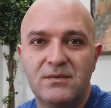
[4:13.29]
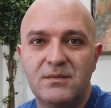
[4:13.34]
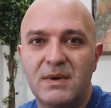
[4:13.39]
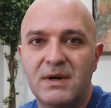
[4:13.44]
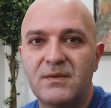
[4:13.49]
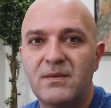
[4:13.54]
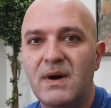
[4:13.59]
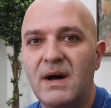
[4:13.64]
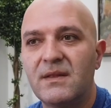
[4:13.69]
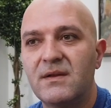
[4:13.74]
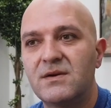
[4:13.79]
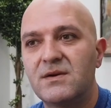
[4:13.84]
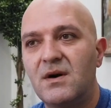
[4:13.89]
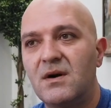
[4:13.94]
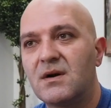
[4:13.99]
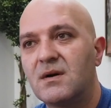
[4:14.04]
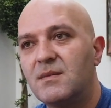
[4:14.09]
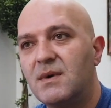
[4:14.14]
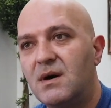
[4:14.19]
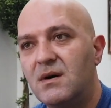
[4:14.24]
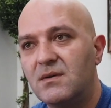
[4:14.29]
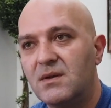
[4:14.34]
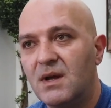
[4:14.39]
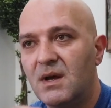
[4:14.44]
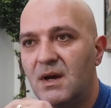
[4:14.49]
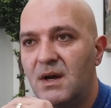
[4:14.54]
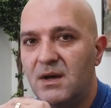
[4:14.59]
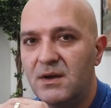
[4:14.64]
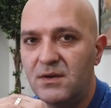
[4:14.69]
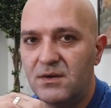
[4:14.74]
but rather talk about
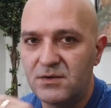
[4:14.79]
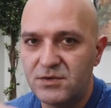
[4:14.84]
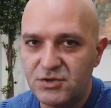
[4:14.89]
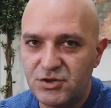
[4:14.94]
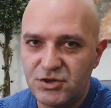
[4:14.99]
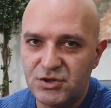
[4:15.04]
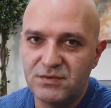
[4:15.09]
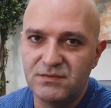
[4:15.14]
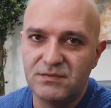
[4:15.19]
your,